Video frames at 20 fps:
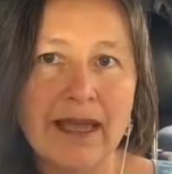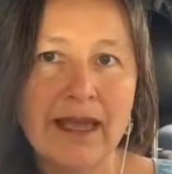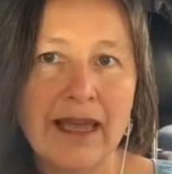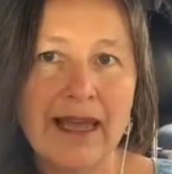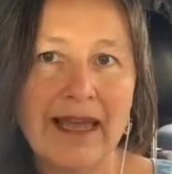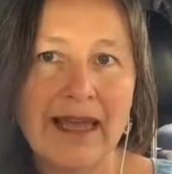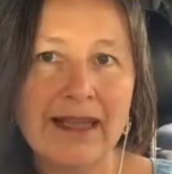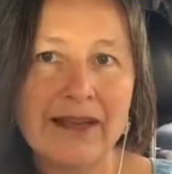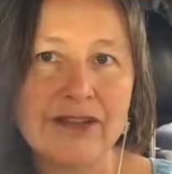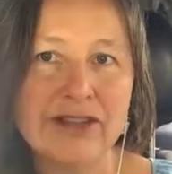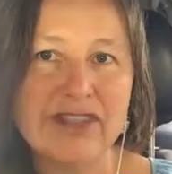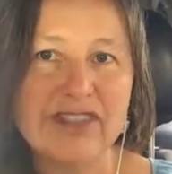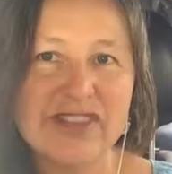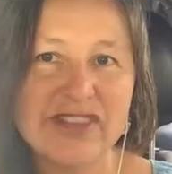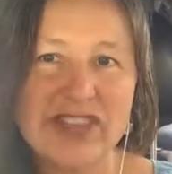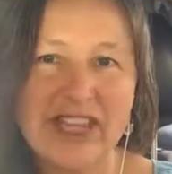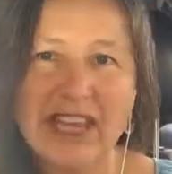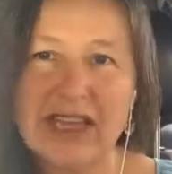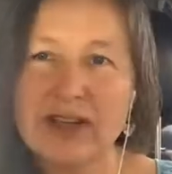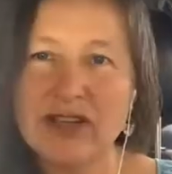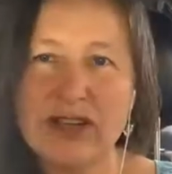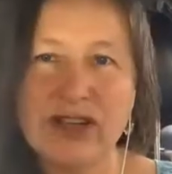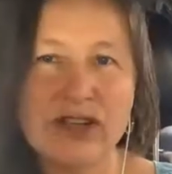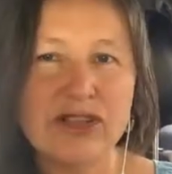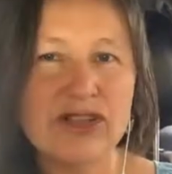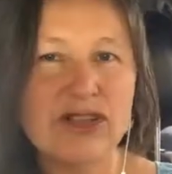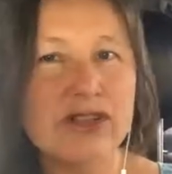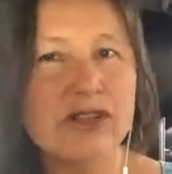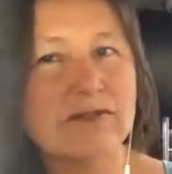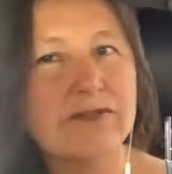and just
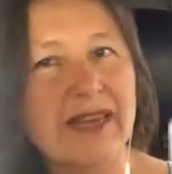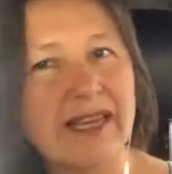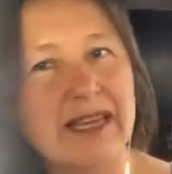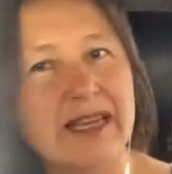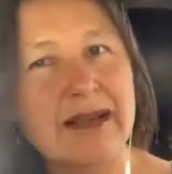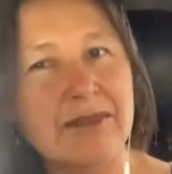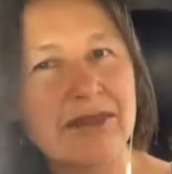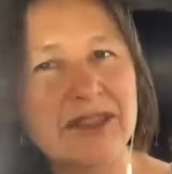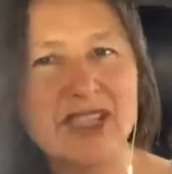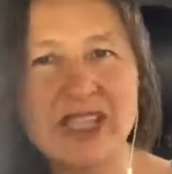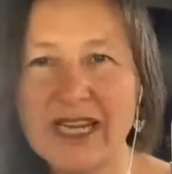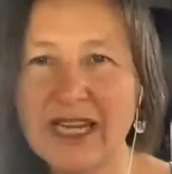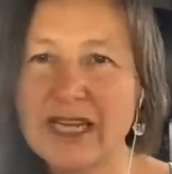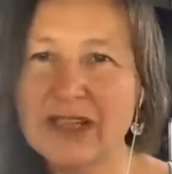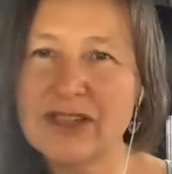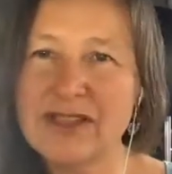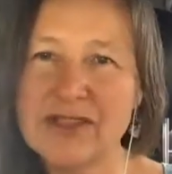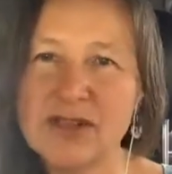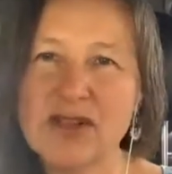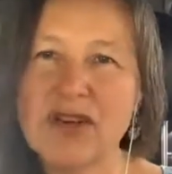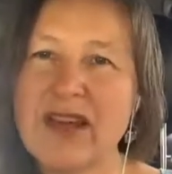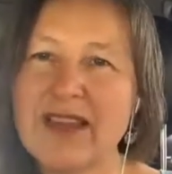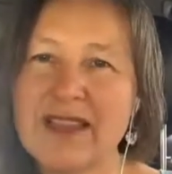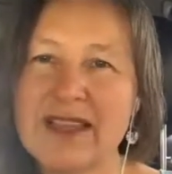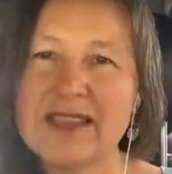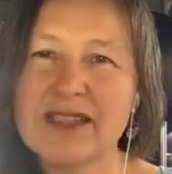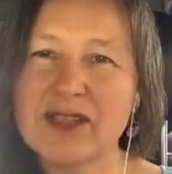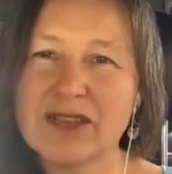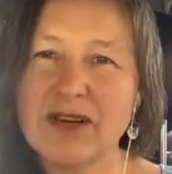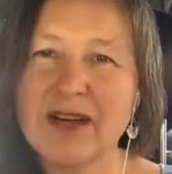do make a couple of changes, try
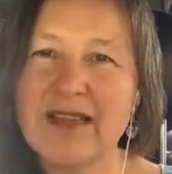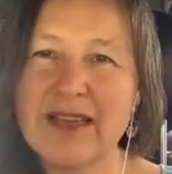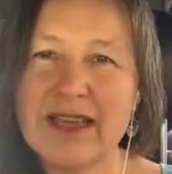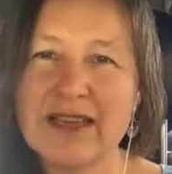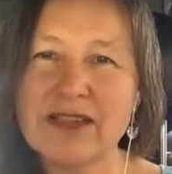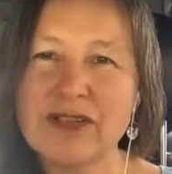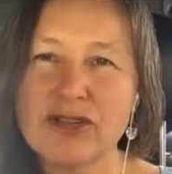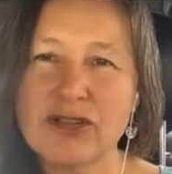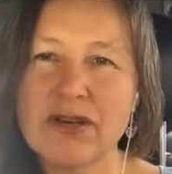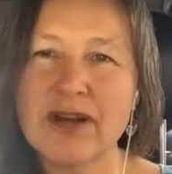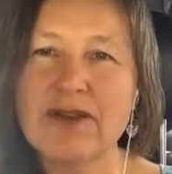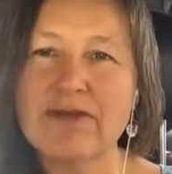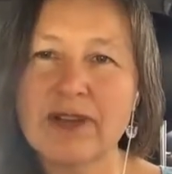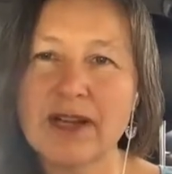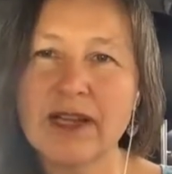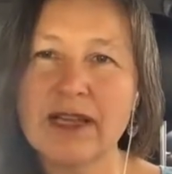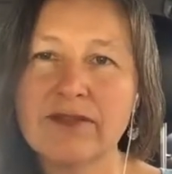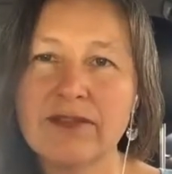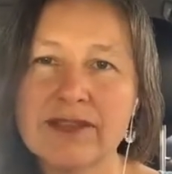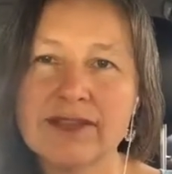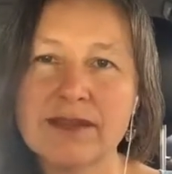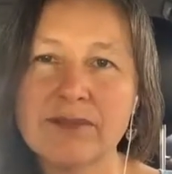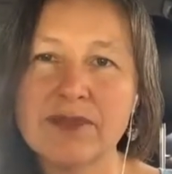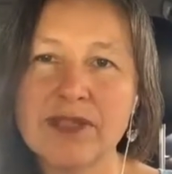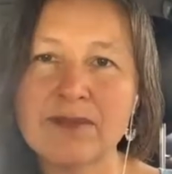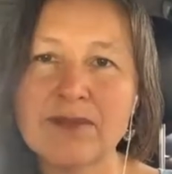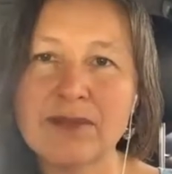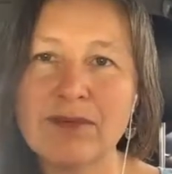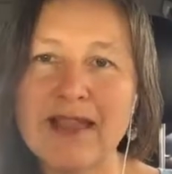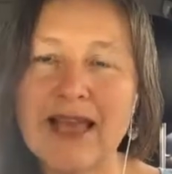this, try that to try and relieve your
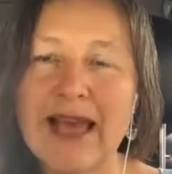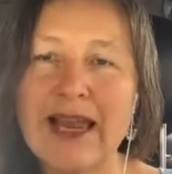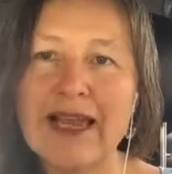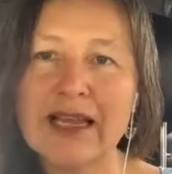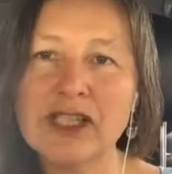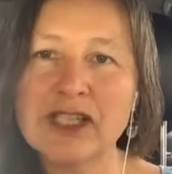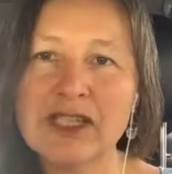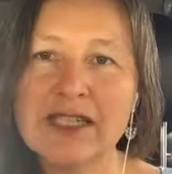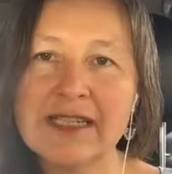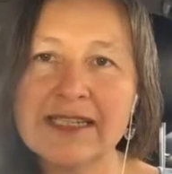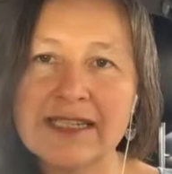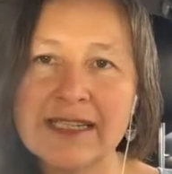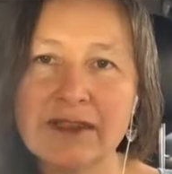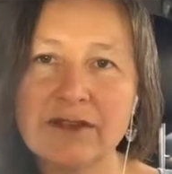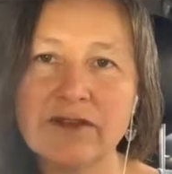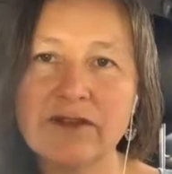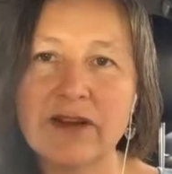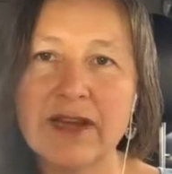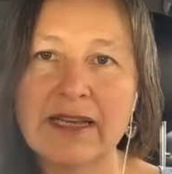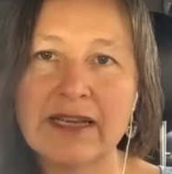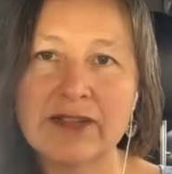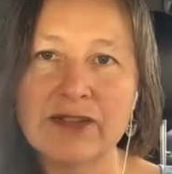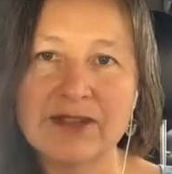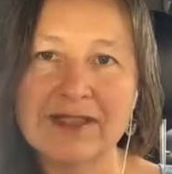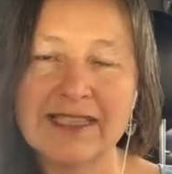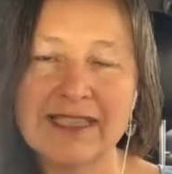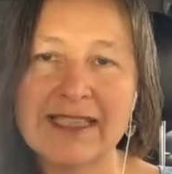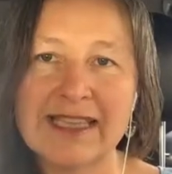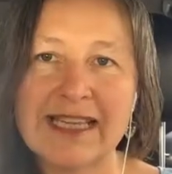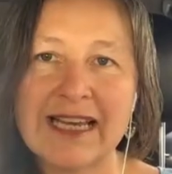symptoms without actually identifying and
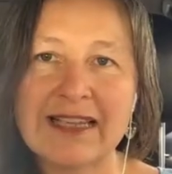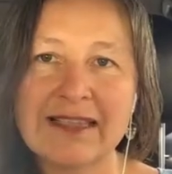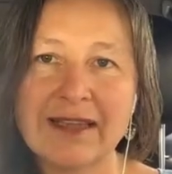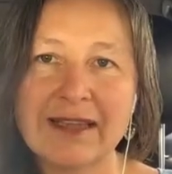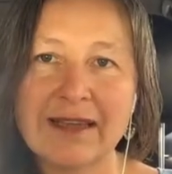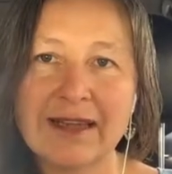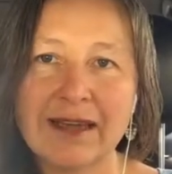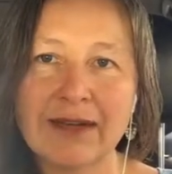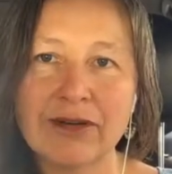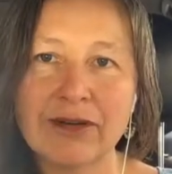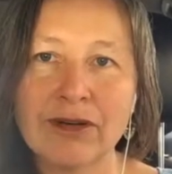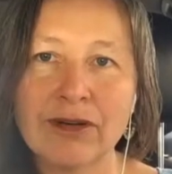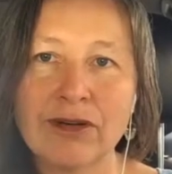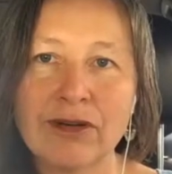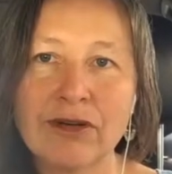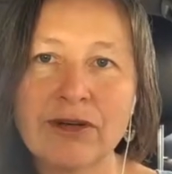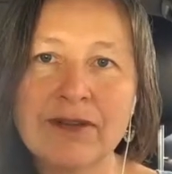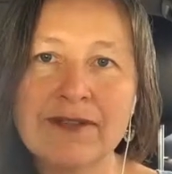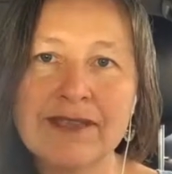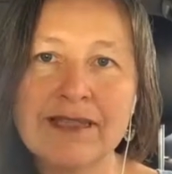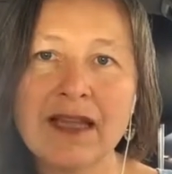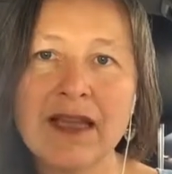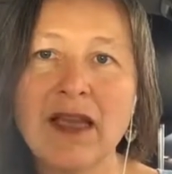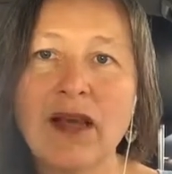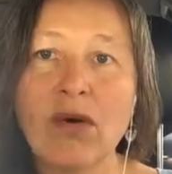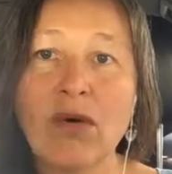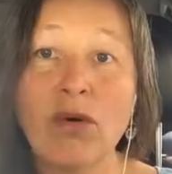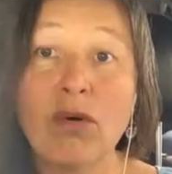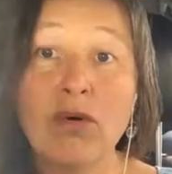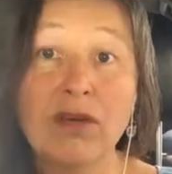addressing the underlying root cause,
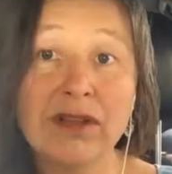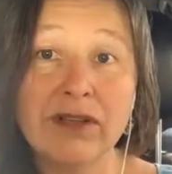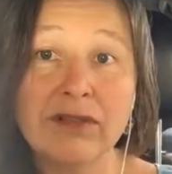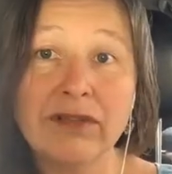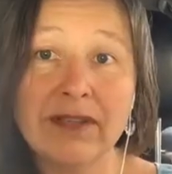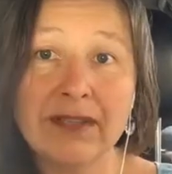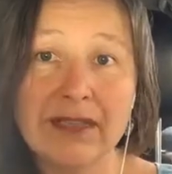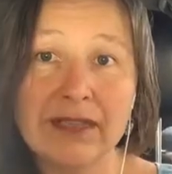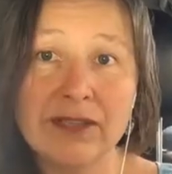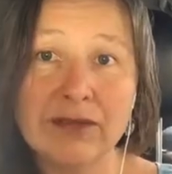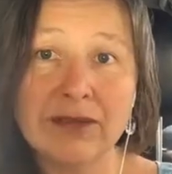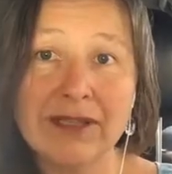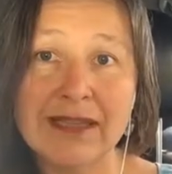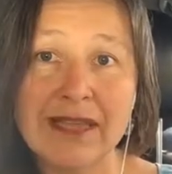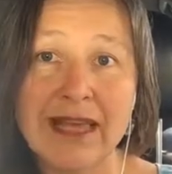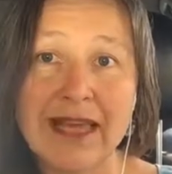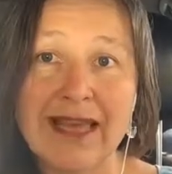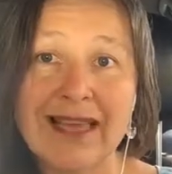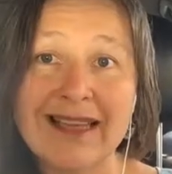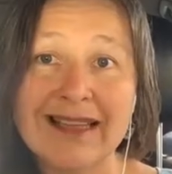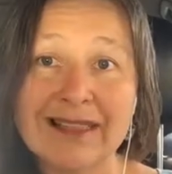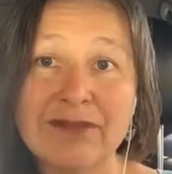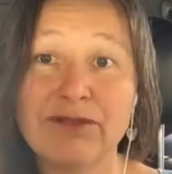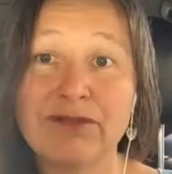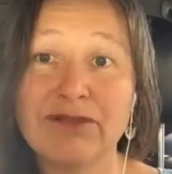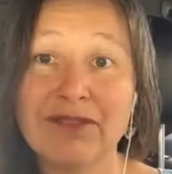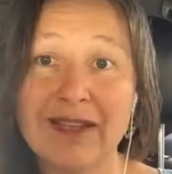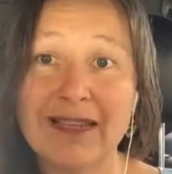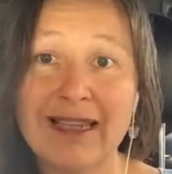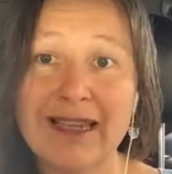all you're really doing there is
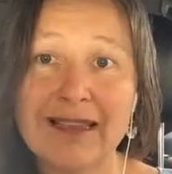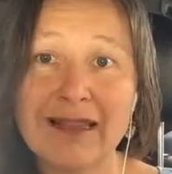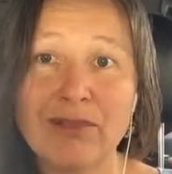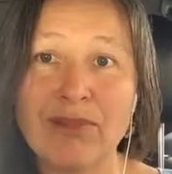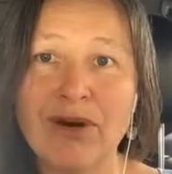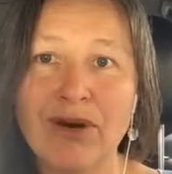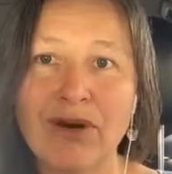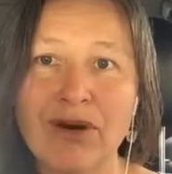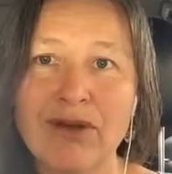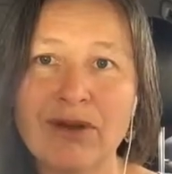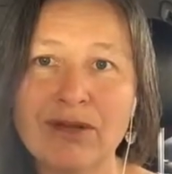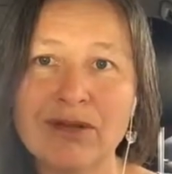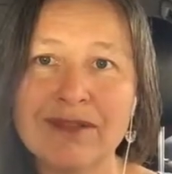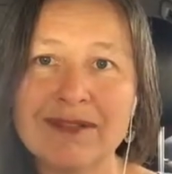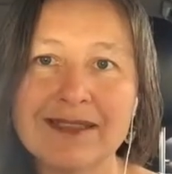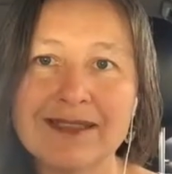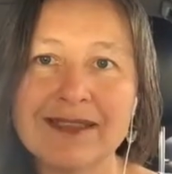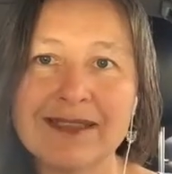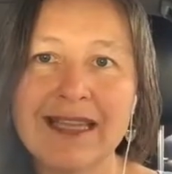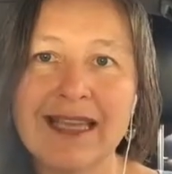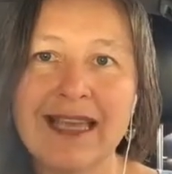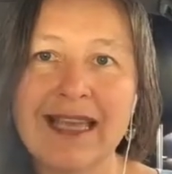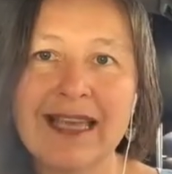filling in the potholes.